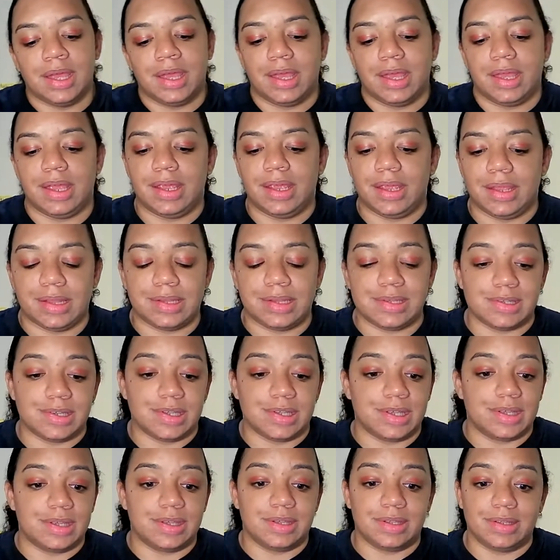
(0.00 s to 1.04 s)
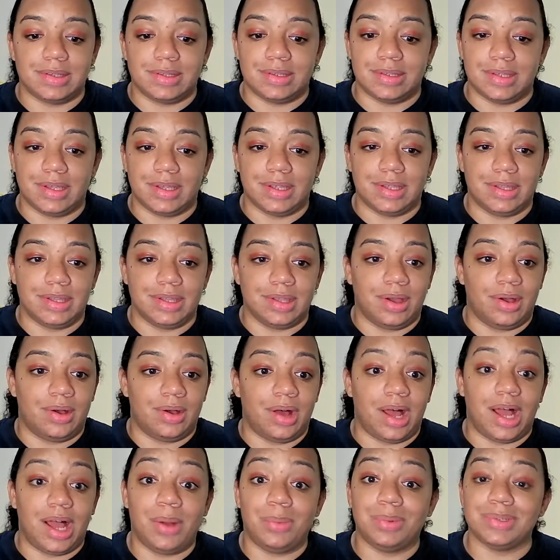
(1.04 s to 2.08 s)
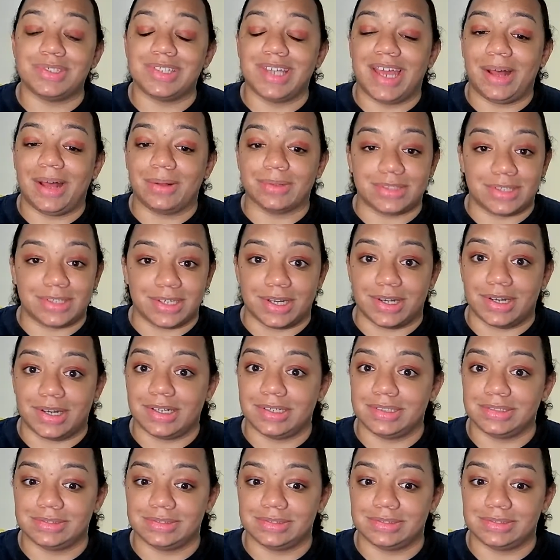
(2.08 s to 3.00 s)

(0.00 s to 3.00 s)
And y'all, I was out there.